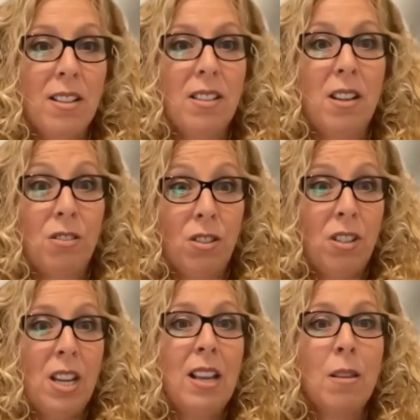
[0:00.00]
to
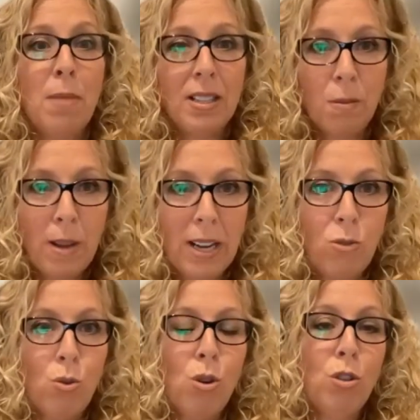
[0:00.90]
take the matter back
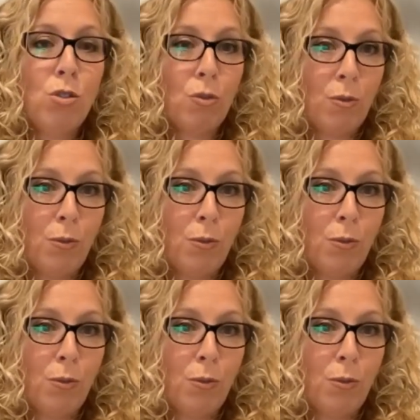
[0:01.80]
to court